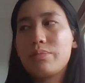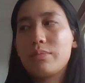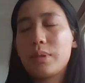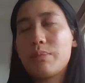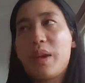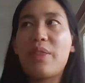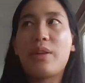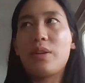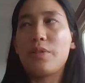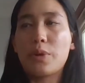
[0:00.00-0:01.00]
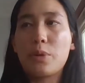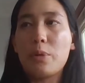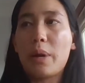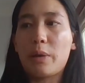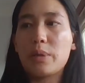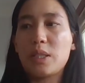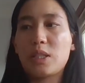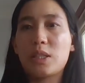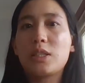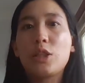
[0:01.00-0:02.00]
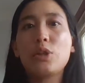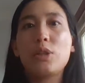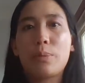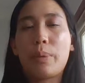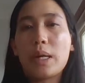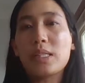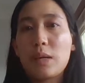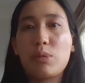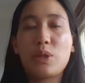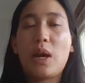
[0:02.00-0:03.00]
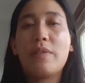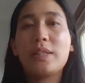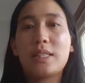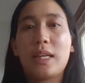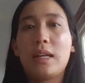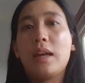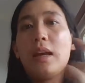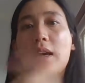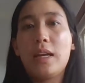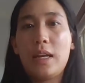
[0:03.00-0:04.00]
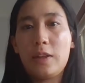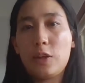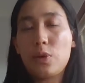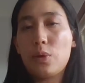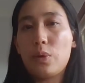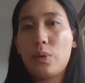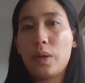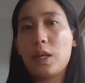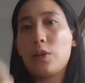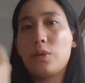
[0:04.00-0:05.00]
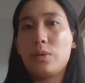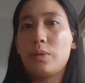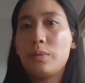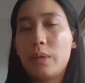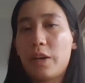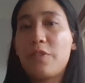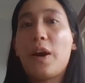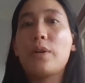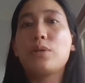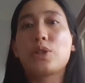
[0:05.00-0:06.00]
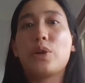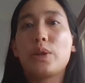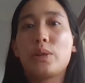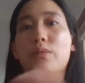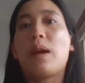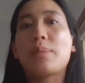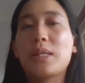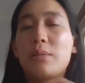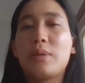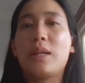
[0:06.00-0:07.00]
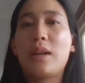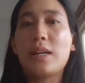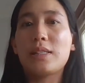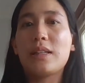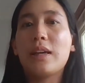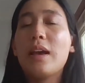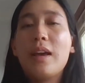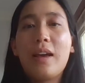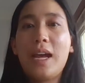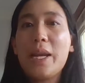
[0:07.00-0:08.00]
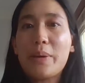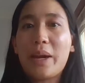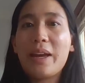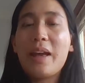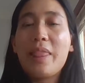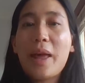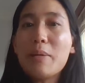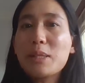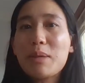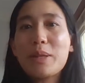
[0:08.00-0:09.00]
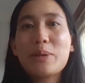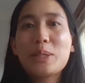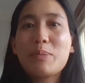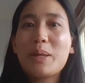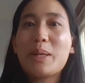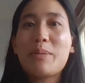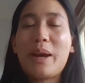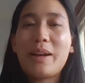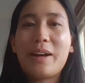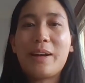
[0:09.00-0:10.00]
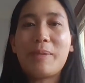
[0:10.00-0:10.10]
method of the callback, which is just to use your punchline, which you haven't said, in your like final joke, so it wraps it up really nicely. Anyway, that was my little spiel about